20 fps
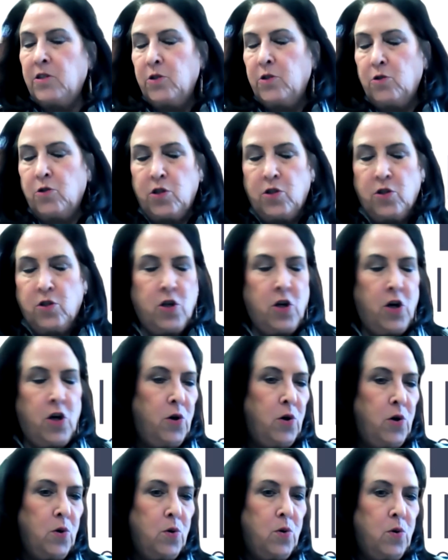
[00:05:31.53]
There's
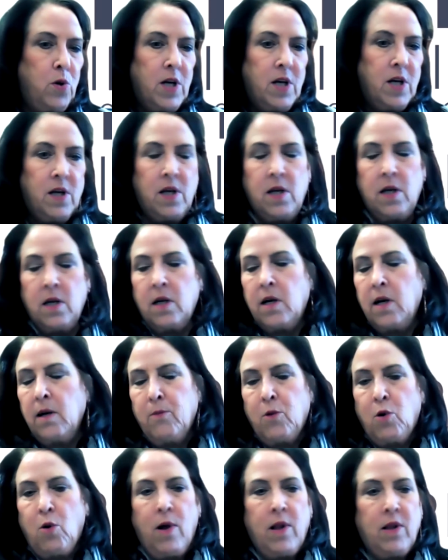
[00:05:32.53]
no
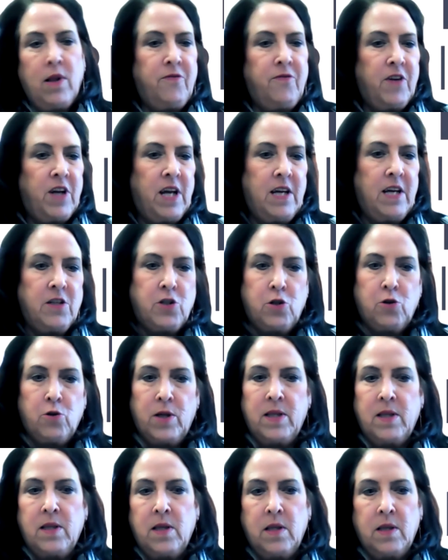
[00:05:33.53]
income qualification or
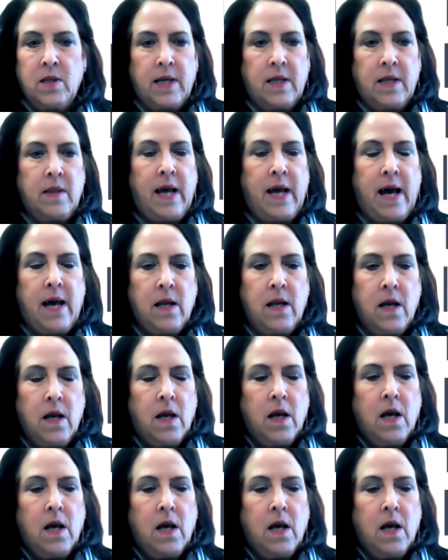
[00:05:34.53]
anything like that.